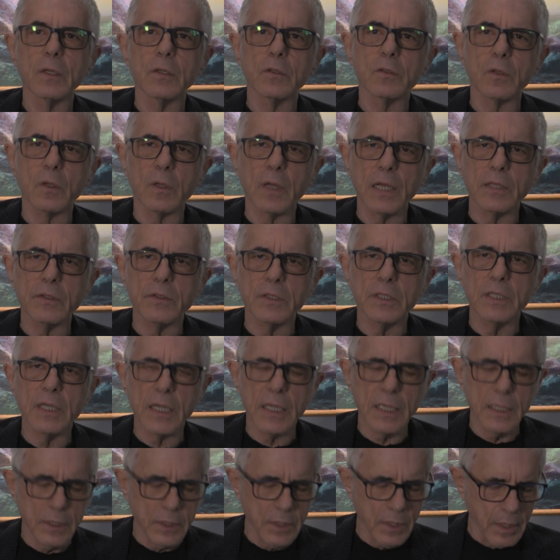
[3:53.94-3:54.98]
So let's
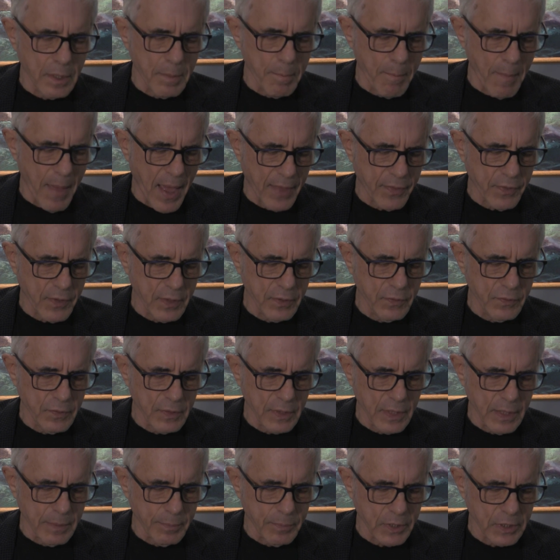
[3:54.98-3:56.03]
dig into the methods
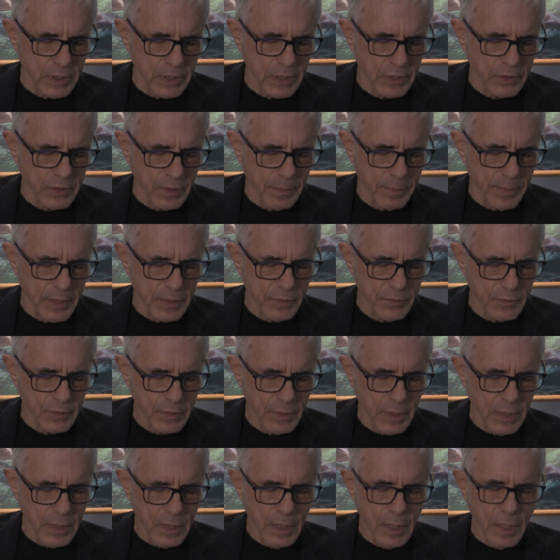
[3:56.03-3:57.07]
and participants.
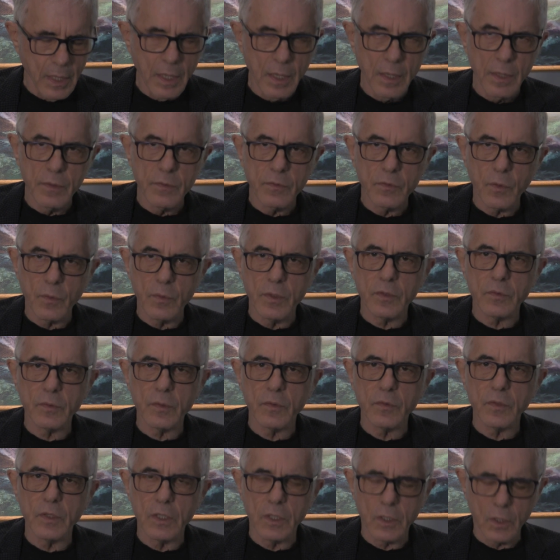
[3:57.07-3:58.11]
So this
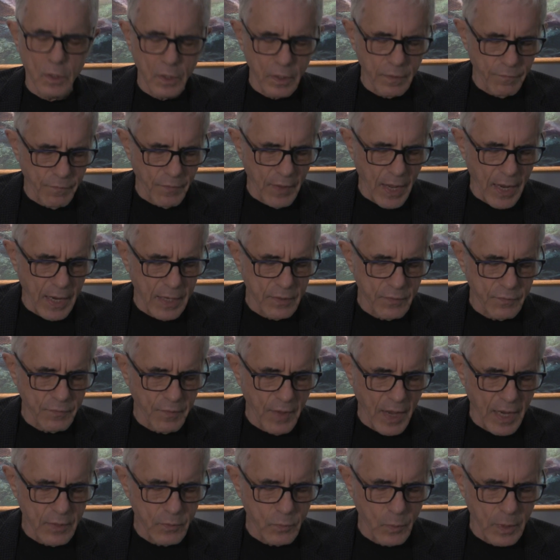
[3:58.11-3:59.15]
was an early phase
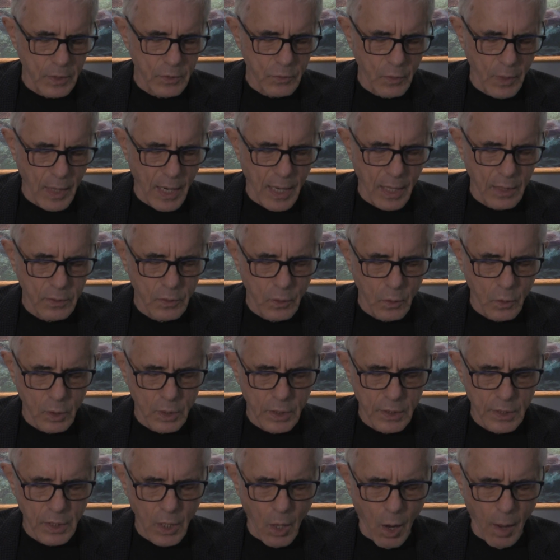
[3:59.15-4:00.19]
1 trial to
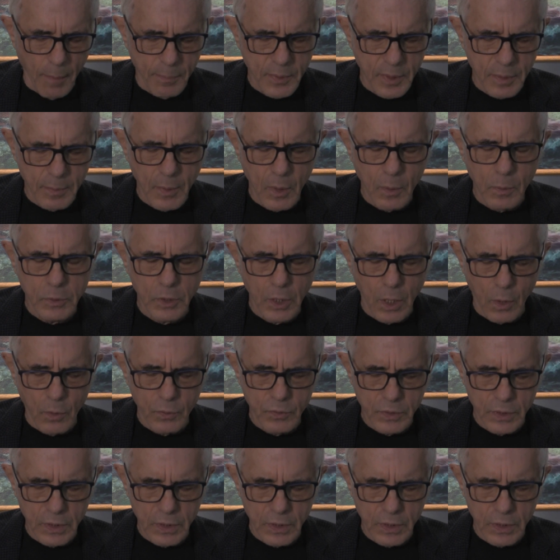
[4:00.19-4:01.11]
look at the optimal dose